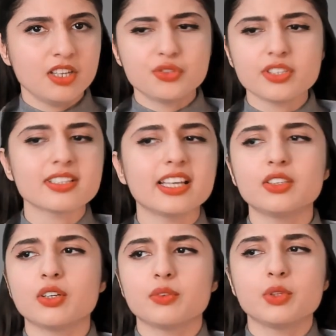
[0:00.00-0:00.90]
Just
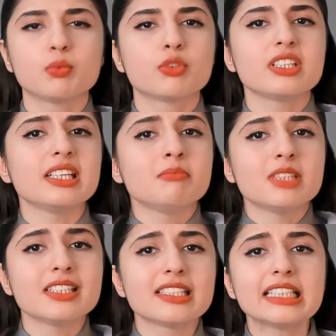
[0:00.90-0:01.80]
like how you would
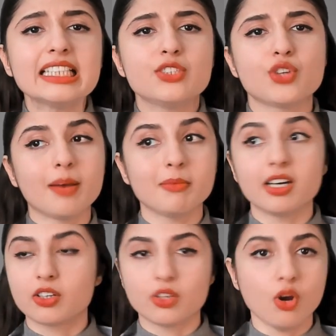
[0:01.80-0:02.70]
immediately jam a
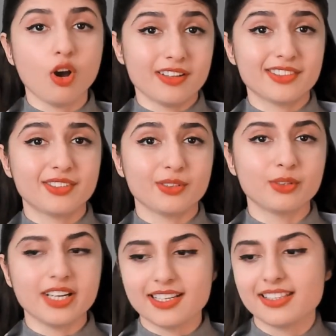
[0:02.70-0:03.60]
cloth or
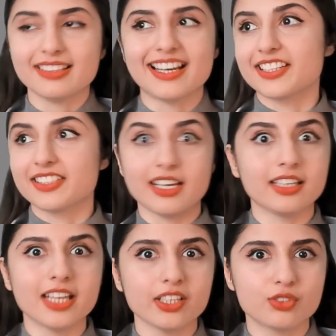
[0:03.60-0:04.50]
anything that is lying
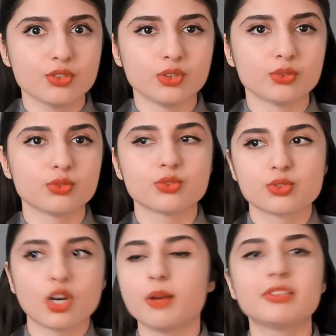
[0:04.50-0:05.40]
next to you to
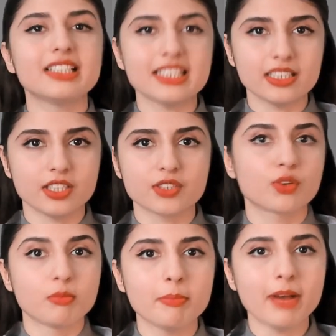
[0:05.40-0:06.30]
stop the leakage
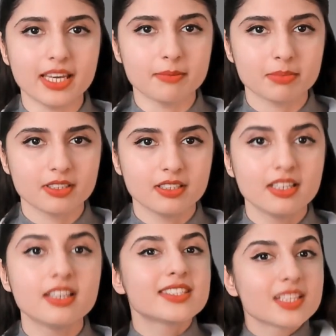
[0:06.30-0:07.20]
from a pipe.
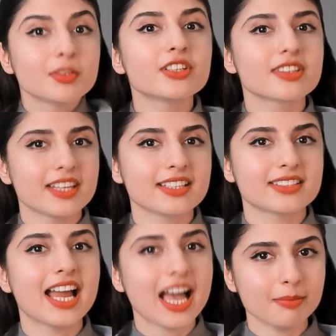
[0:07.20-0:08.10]
Similar things
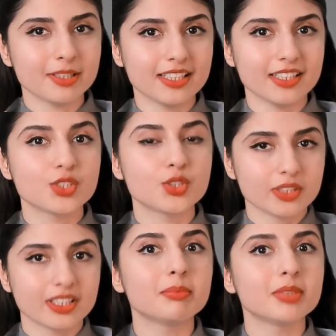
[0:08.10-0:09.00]
are happening
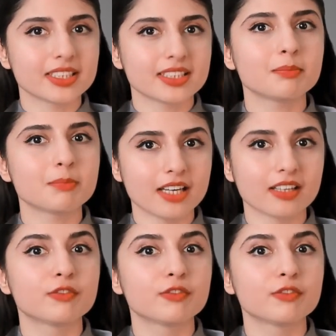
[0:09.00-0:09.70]
during a platelet plug